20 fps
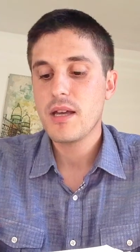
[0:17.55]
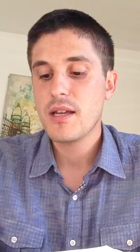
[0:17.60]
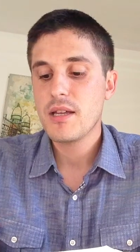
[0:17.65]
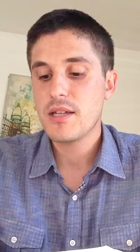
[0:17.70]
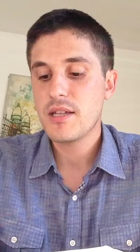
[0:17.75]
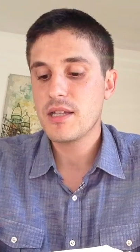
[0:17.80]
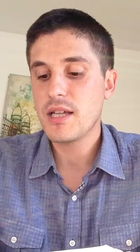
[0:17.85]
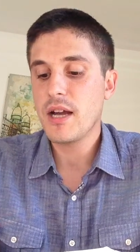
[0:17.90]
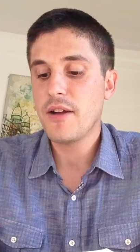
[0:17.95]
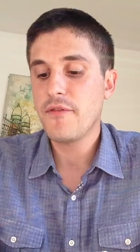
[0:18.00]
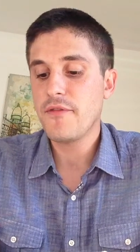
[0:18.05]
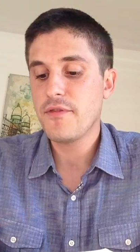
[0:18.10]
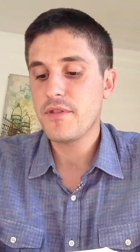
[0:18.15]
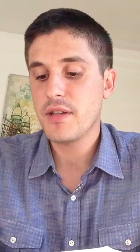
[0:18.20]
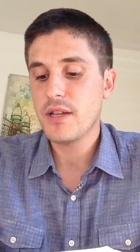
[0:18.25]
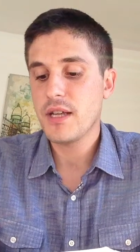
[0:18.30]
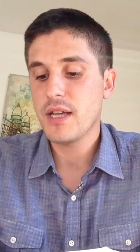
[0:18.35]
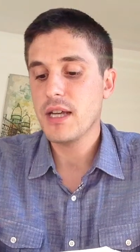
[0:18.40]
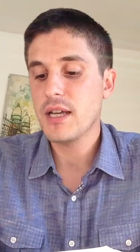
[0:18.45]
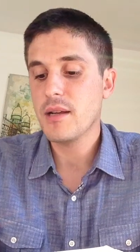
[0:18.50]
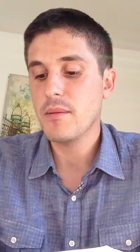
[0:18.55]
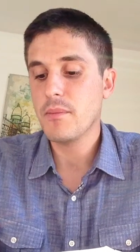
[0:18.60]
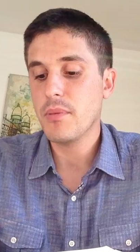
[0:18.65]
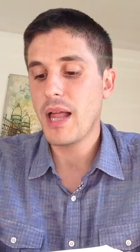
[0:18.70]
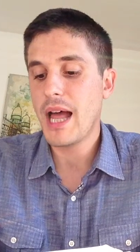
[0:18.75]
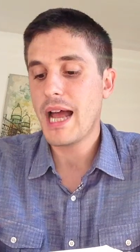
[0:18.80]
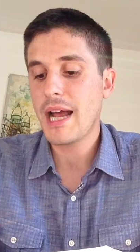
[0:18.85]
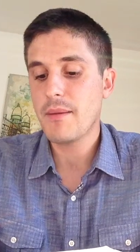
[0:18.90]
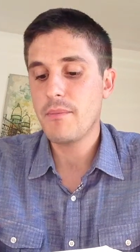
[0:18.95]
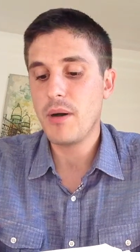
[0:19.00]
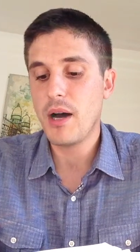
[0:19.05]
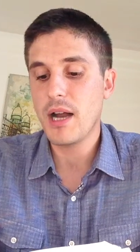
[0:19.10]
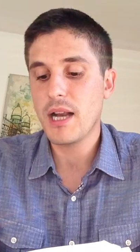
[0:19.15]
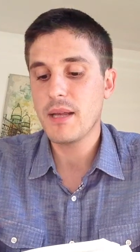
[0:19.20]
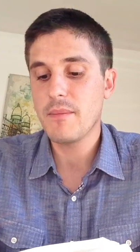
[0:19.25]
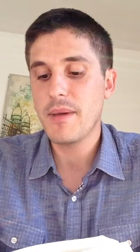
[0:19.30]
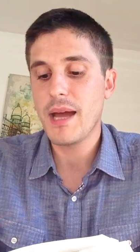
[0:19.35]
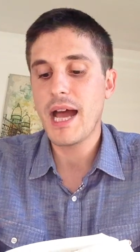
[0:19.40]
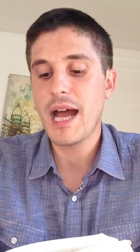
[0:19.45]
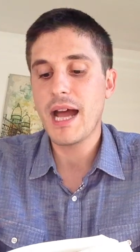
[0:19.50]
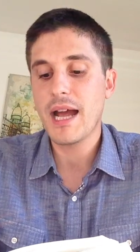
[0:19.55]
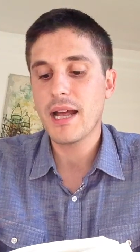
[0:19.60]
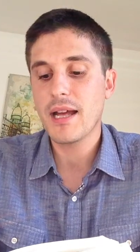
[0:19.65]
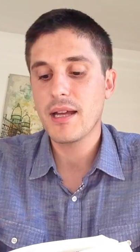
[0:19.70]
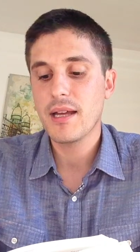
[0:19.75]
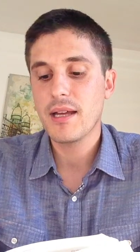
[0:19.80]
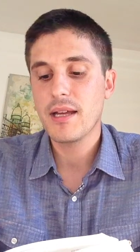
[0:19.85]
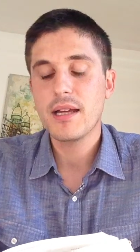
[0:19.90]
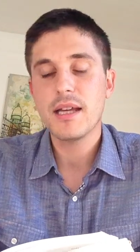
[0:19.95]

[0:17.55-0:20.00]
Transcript: Stuffed in a black body bag,